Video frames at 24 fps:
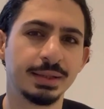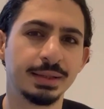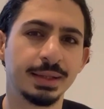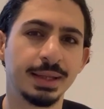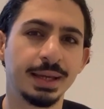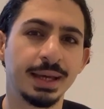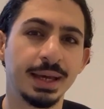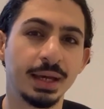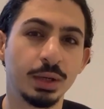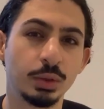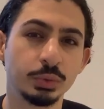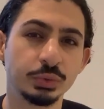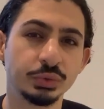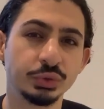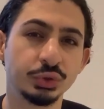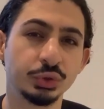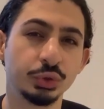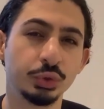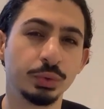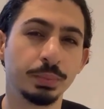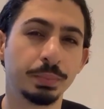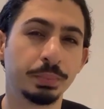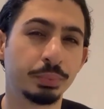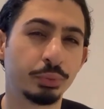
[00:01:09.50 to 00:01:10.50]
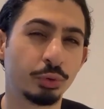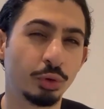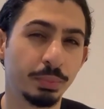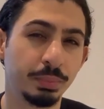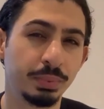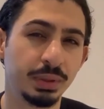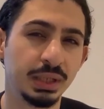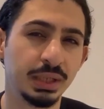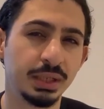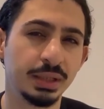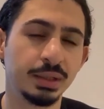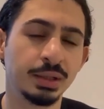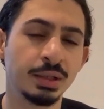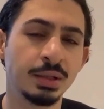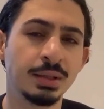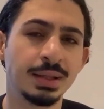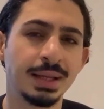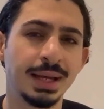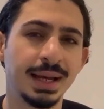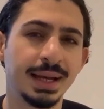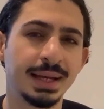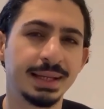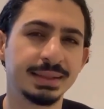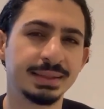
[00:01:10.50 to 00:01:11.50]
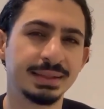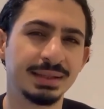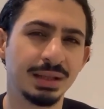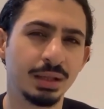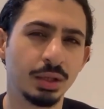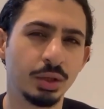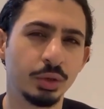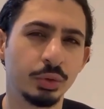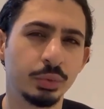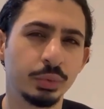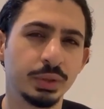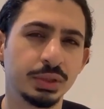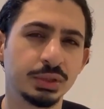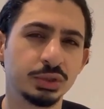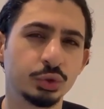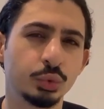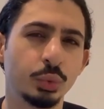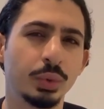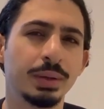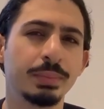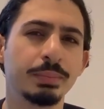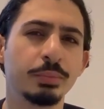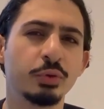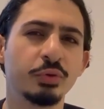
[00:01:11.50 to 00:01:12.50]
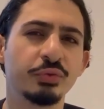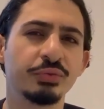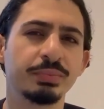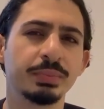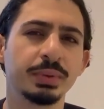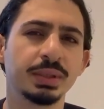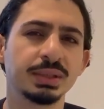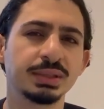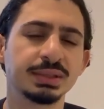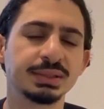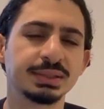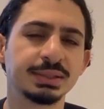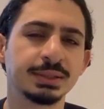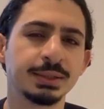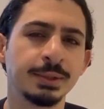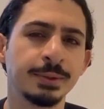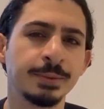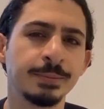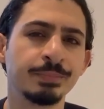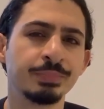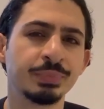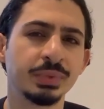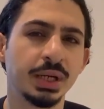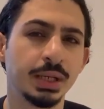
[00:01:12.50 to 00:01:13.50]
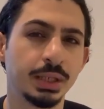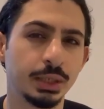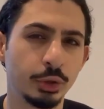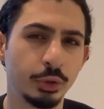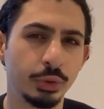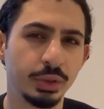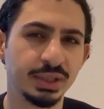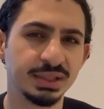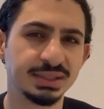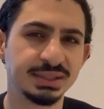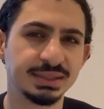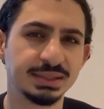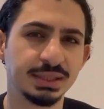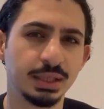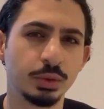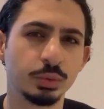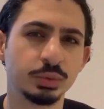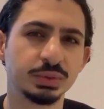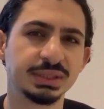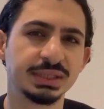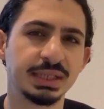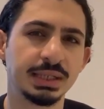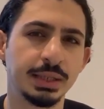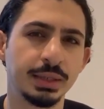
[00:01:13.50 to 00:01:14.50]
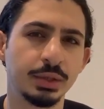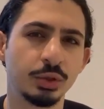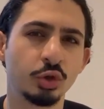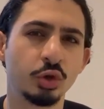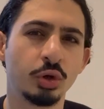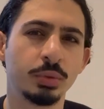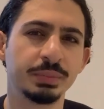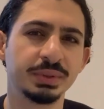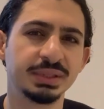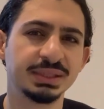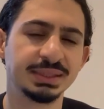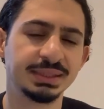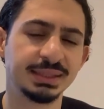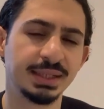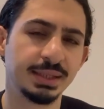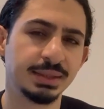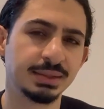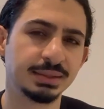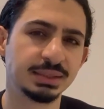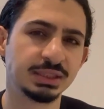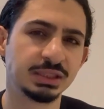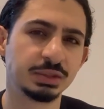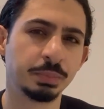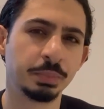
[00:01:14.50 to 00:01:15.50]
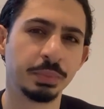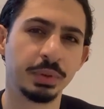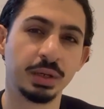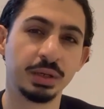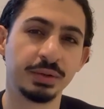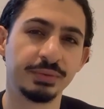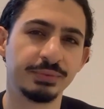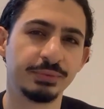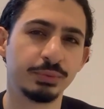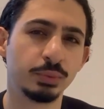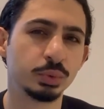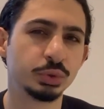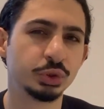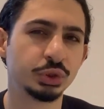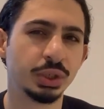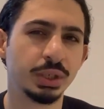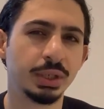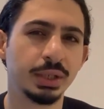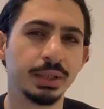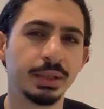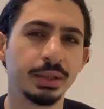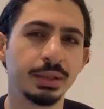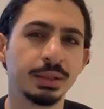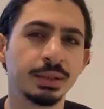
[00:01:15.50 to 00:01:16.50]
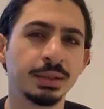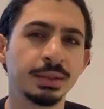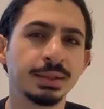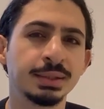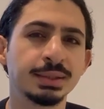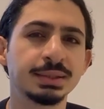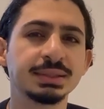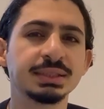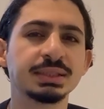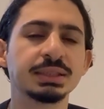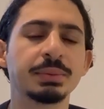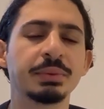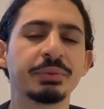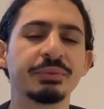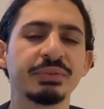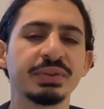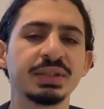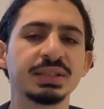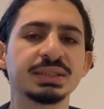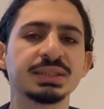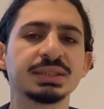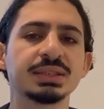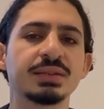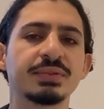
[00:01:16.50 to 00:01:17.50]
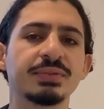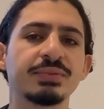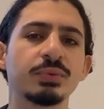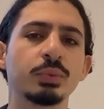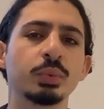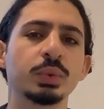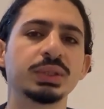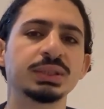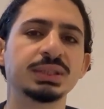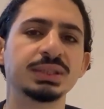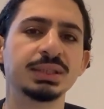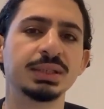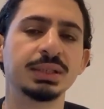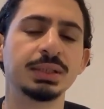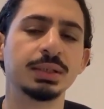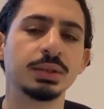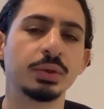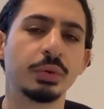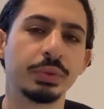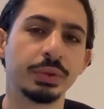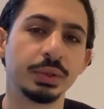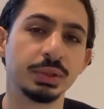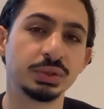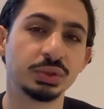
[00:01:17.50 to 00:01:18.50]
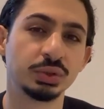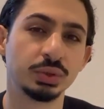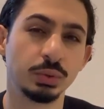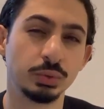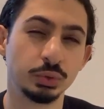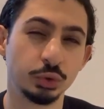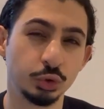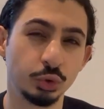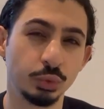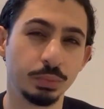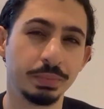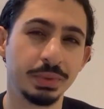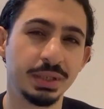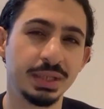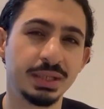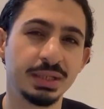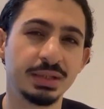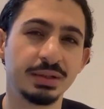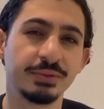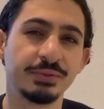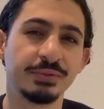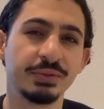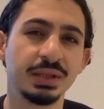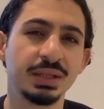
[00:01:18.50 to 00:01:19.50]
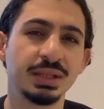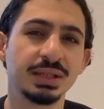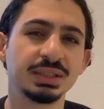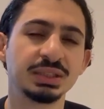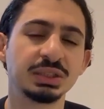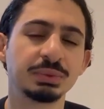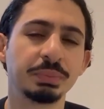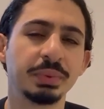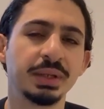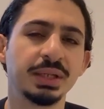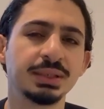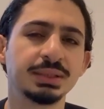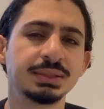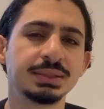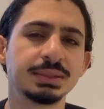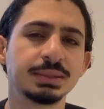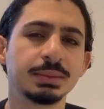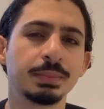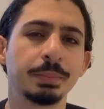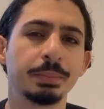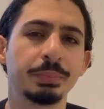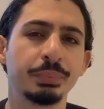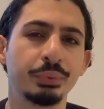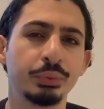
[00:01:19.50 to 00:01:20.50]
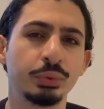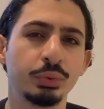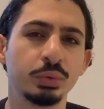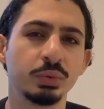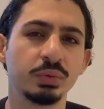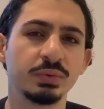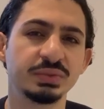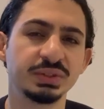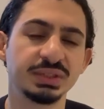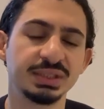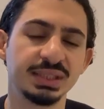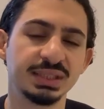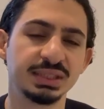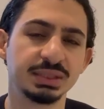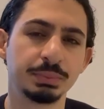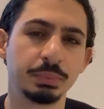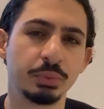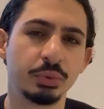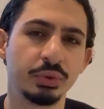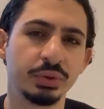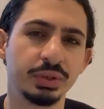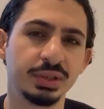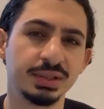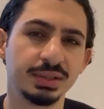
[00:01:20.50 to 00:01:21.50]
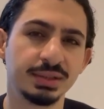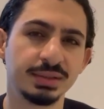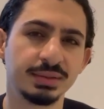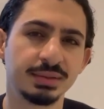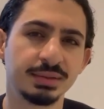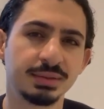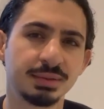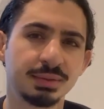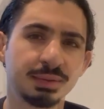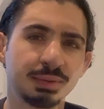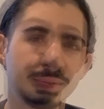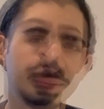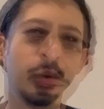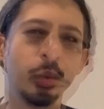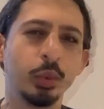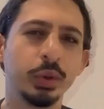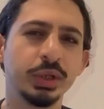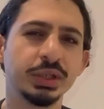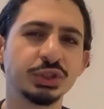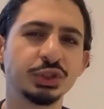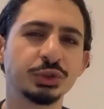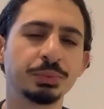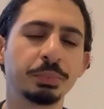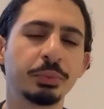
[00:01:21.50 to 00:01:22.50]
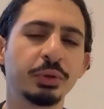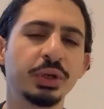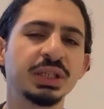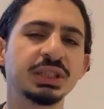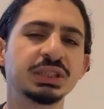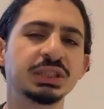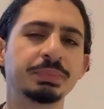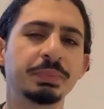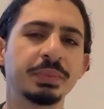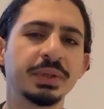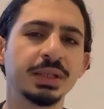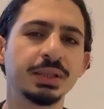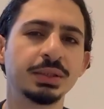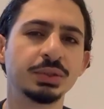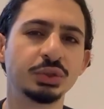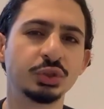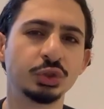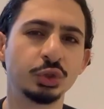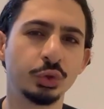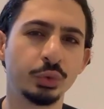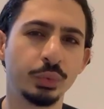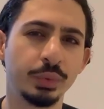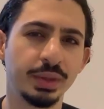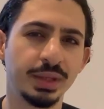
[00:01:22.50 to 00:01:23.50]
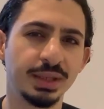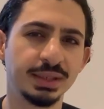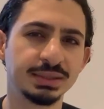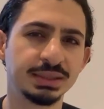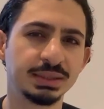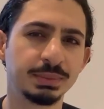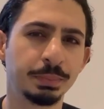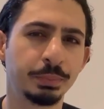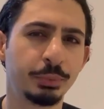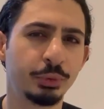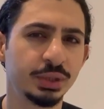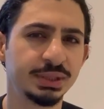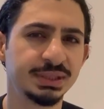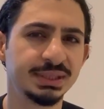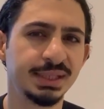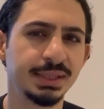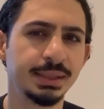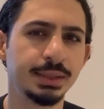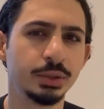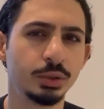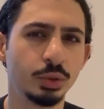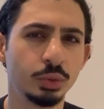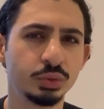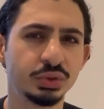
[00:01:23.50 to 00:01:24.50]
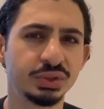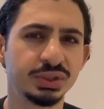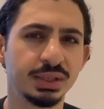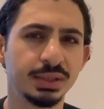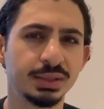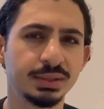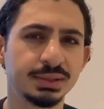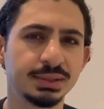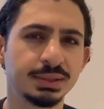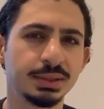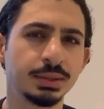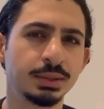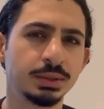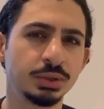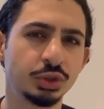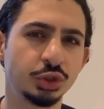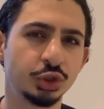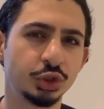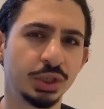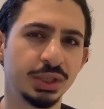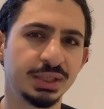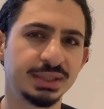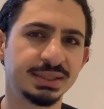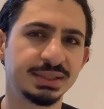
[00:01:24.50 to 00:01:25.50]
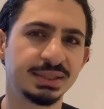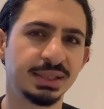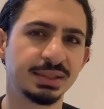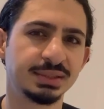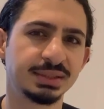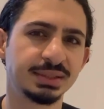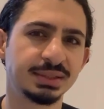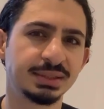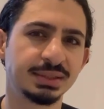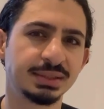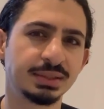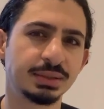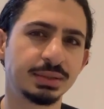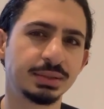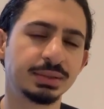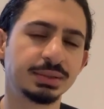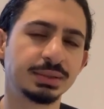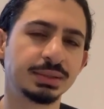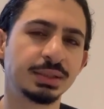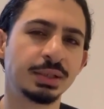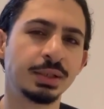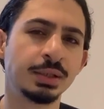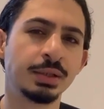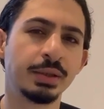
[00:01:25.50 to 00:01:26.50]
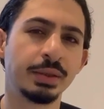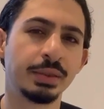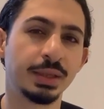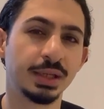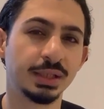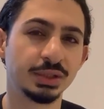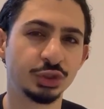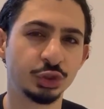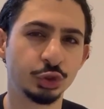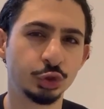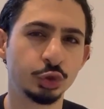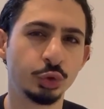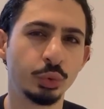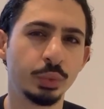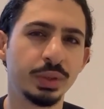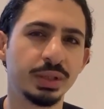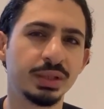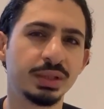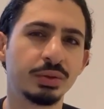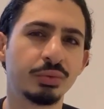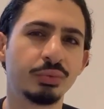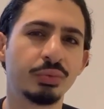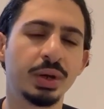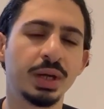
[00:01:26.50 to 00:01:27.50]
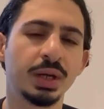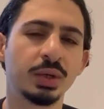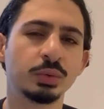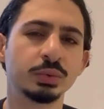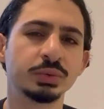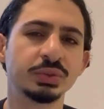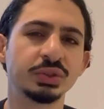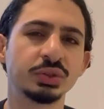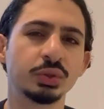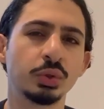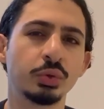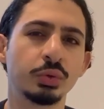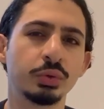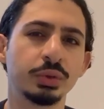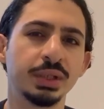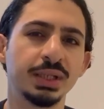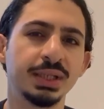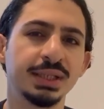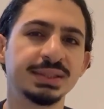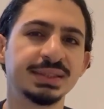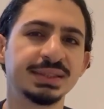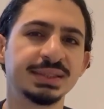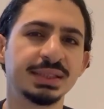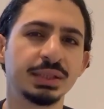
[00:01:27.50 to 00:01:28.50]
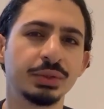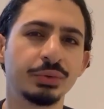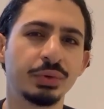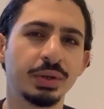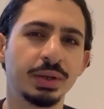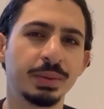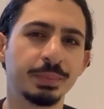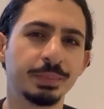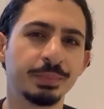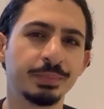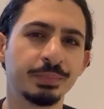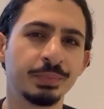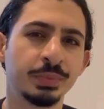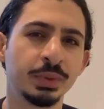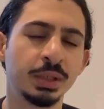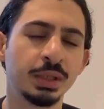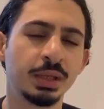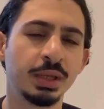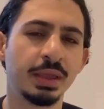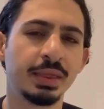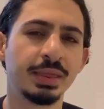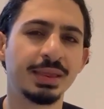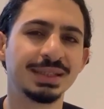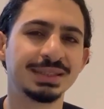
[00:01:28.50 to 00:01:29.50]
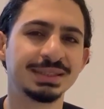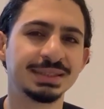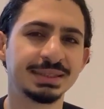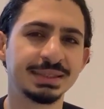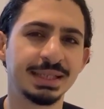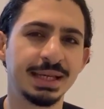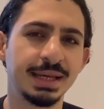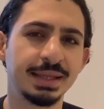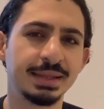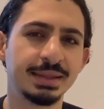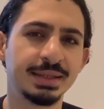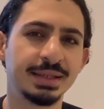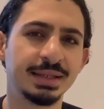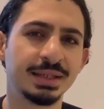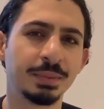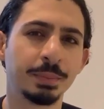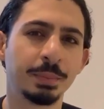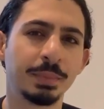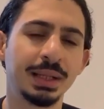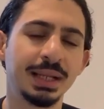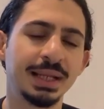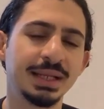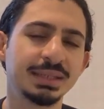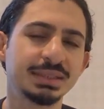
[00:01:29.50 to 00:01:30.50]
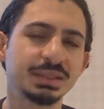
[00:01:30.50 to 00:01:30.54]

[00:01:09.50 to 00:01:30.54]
how to properly add load to a movement. I know this sounds like common sense, but unfortunately, some of the stuff we see on the social media fitness space proves this point. Which brings me to this pretty useless chest exercise that's doing the rounds on Instagram, the standing plate